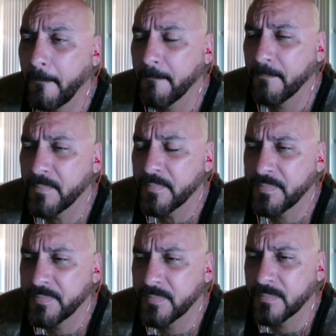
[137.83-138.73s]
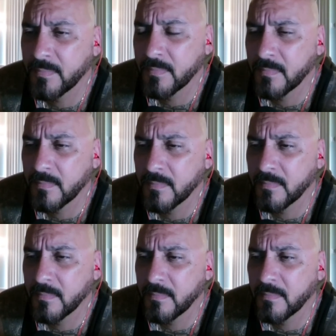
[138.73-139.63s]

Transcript: No one is speaking in this clip.